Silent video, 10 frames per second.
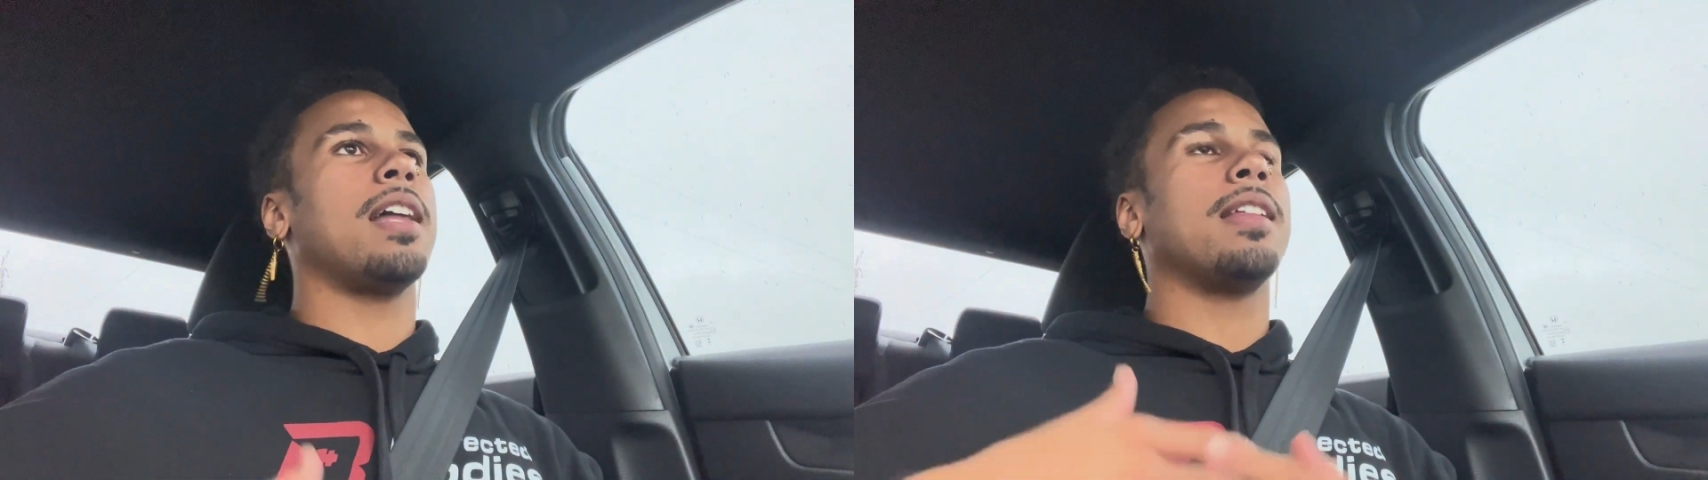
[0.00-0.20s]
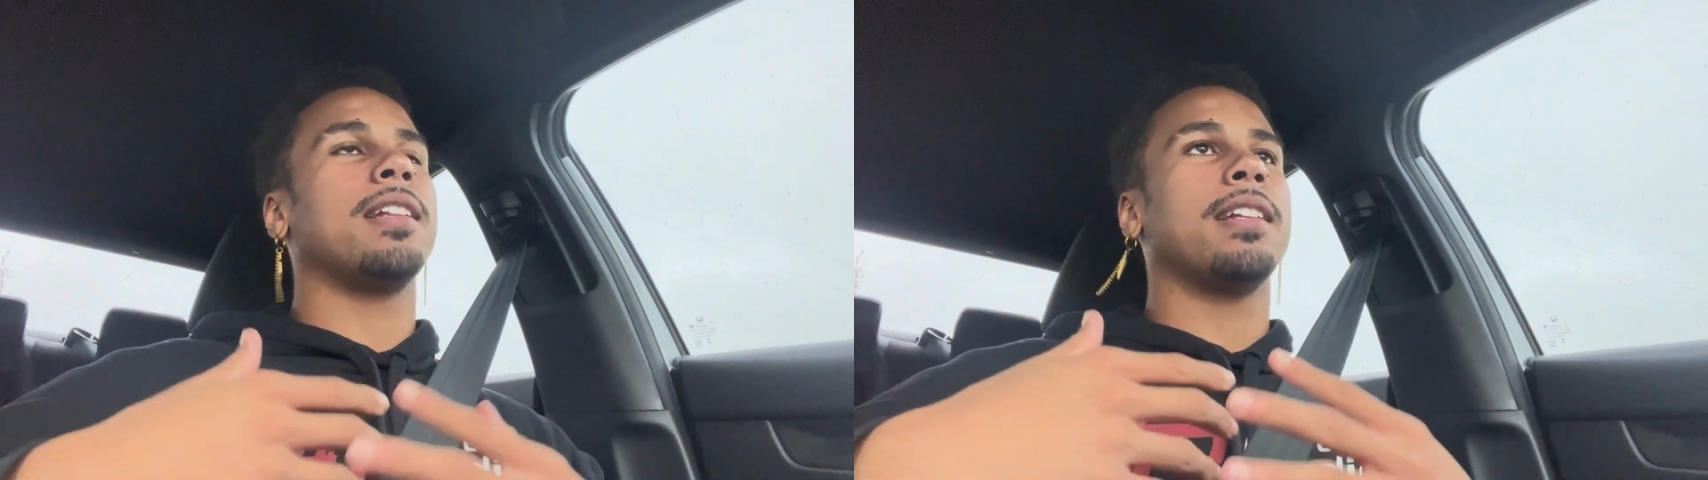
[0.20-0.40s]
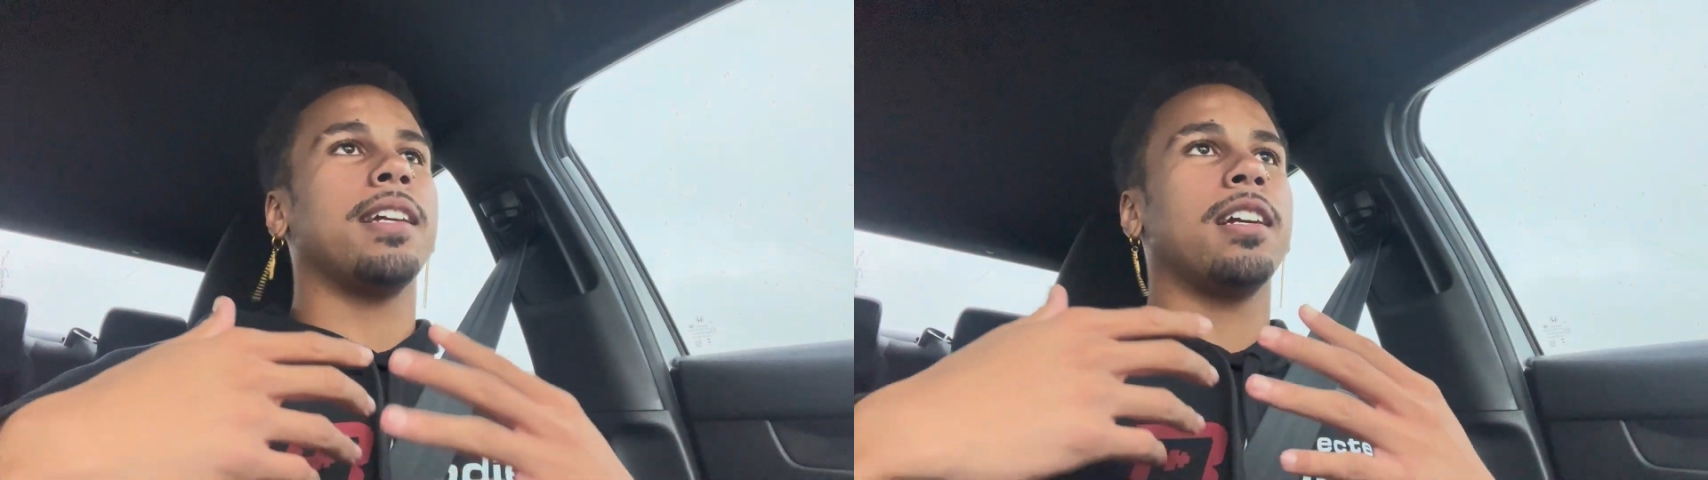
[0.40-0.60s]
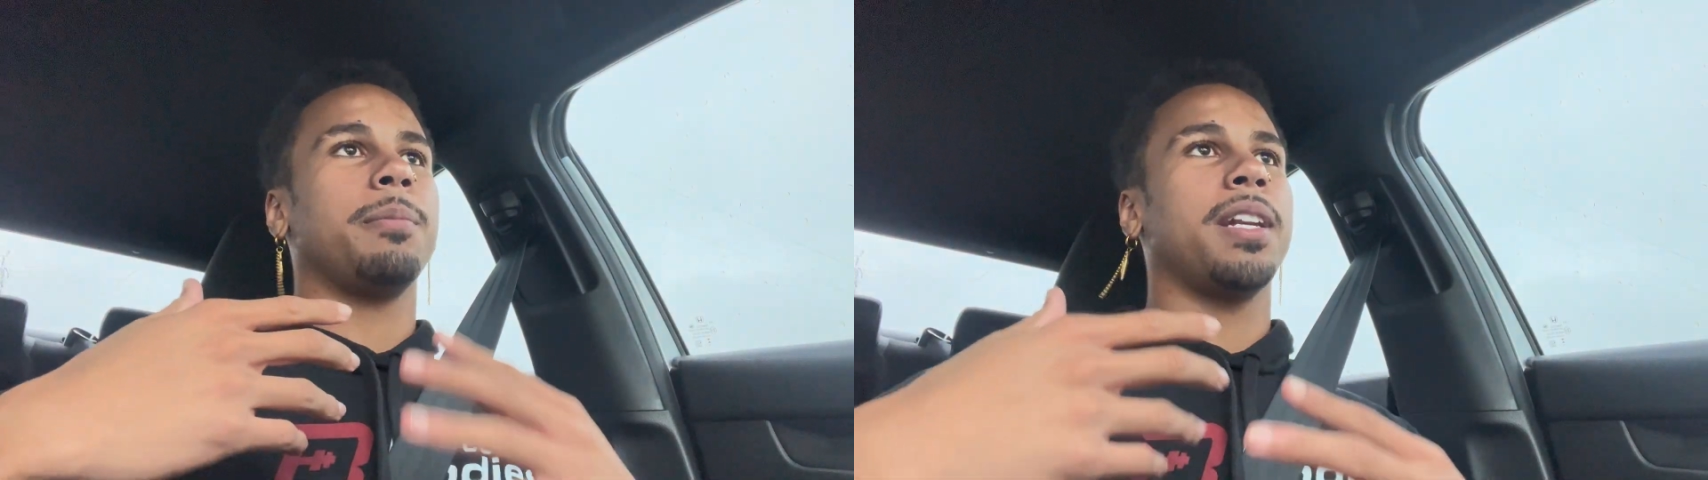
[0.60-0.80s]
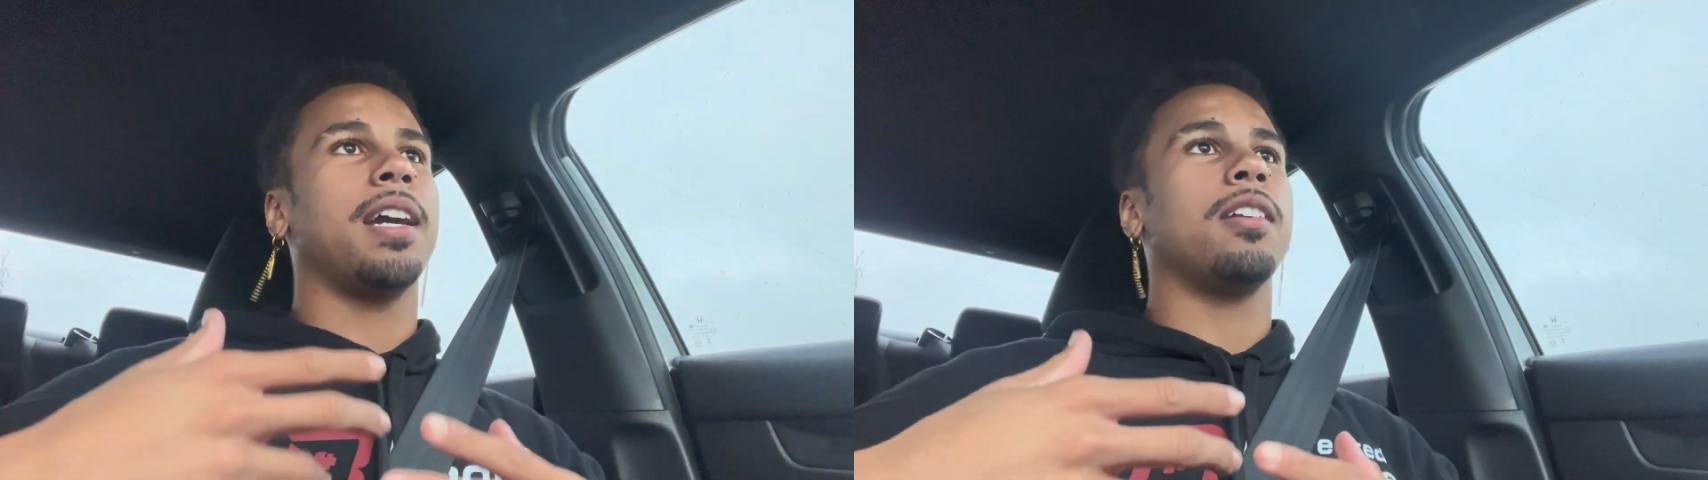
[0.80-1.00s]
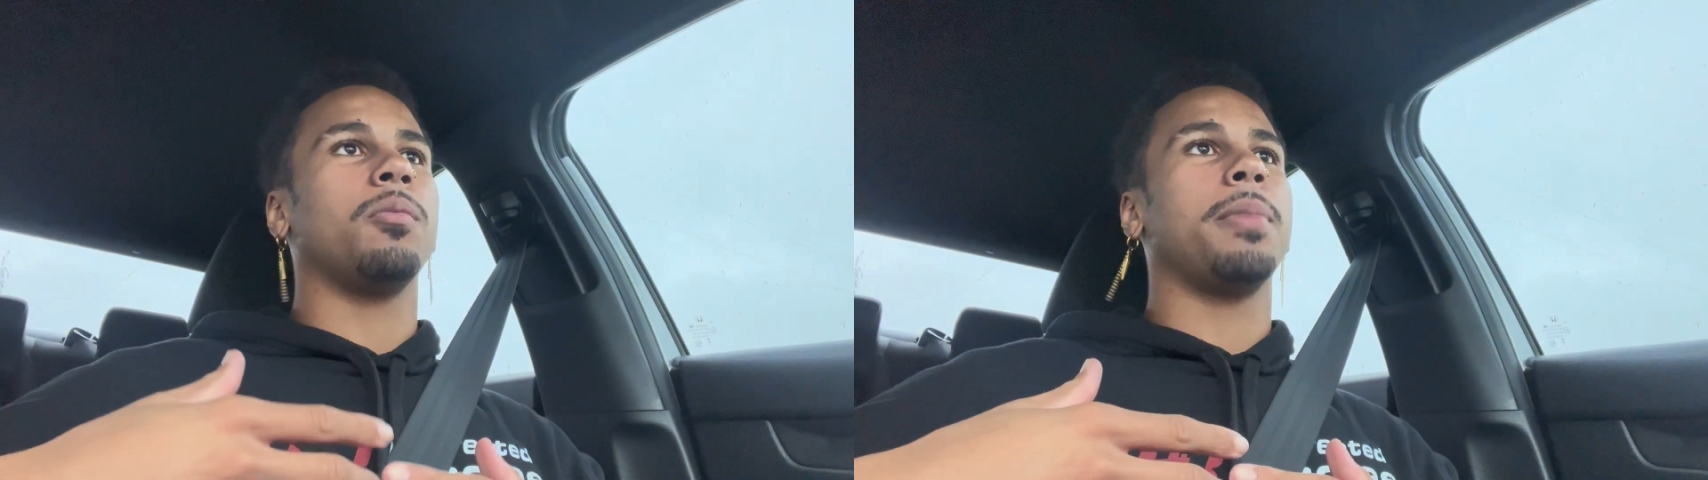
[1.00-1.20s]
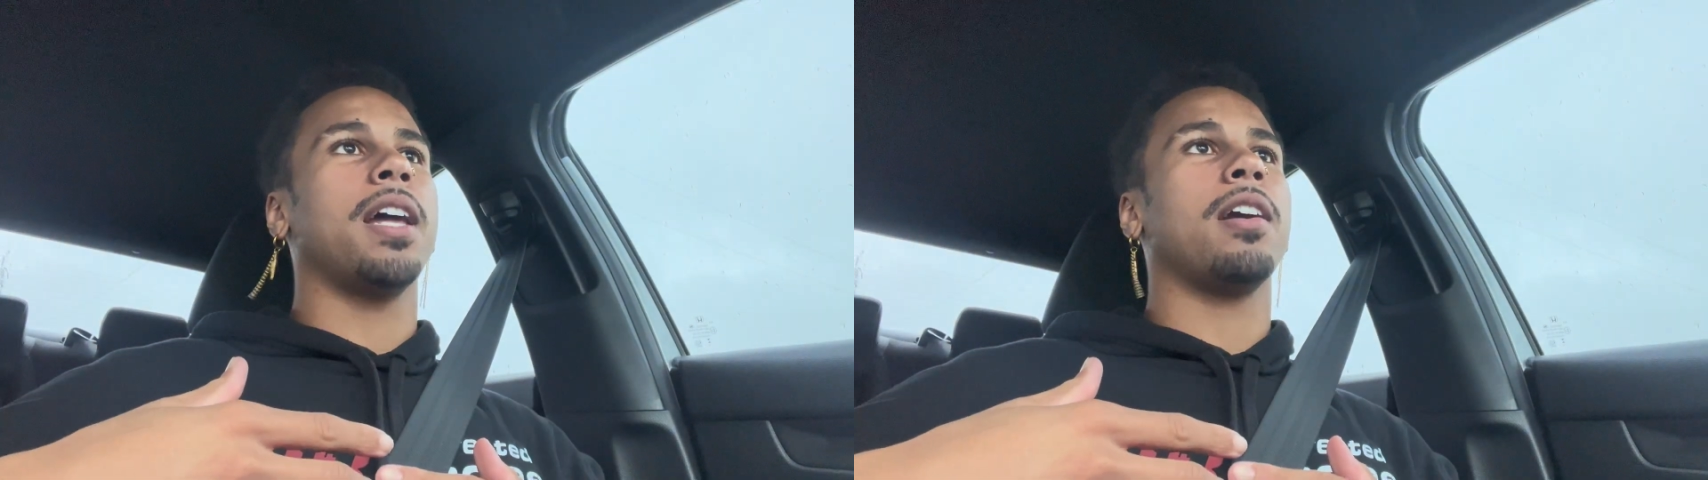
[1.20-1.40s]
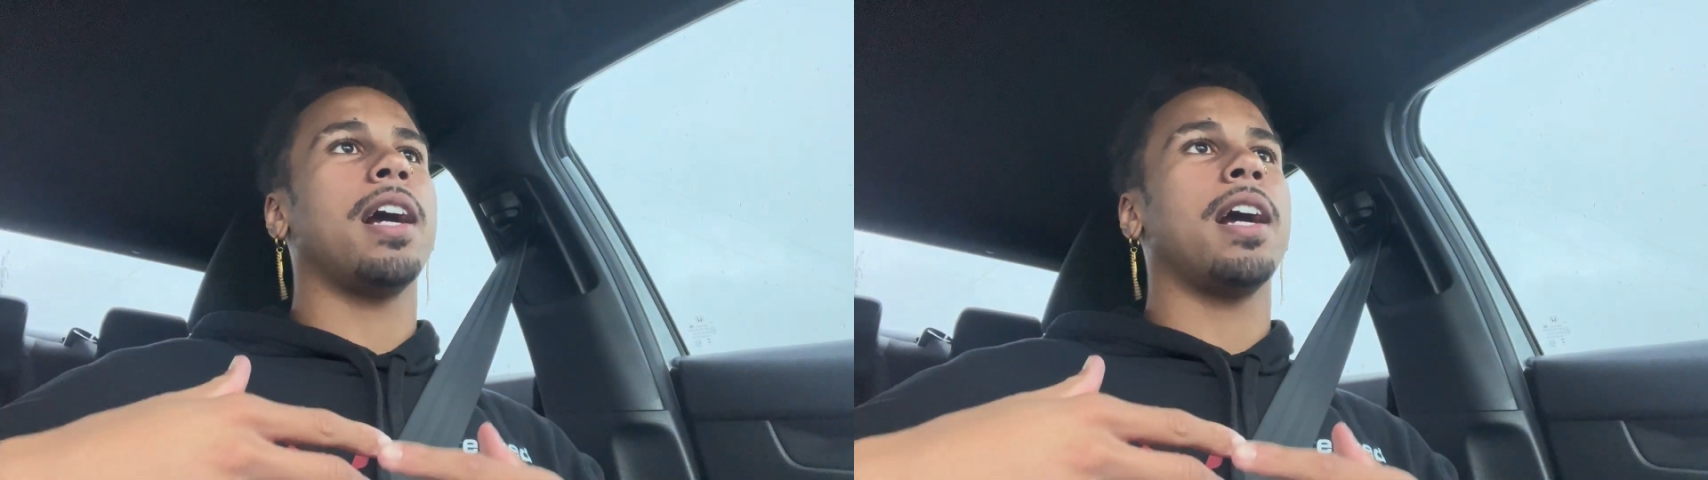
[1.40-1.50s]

I think that they could have been handled better.